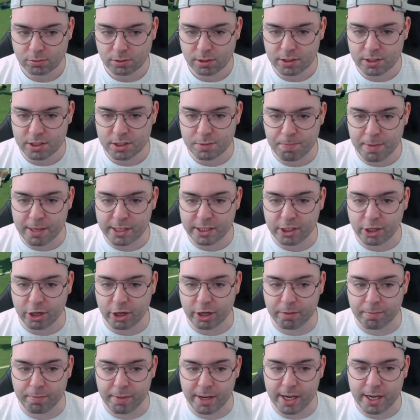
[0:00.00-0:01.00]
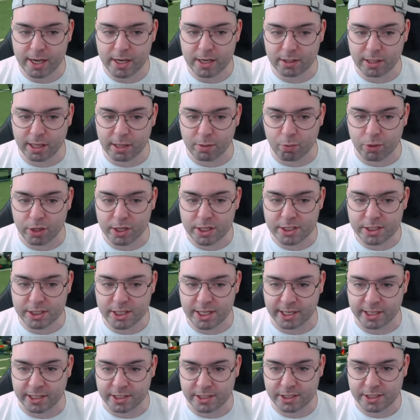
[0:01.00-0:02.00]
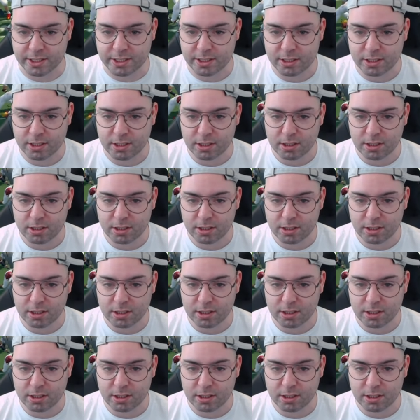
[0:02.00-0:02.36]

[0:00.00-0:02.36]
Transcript: Is this meant to go to me? Like, what is this?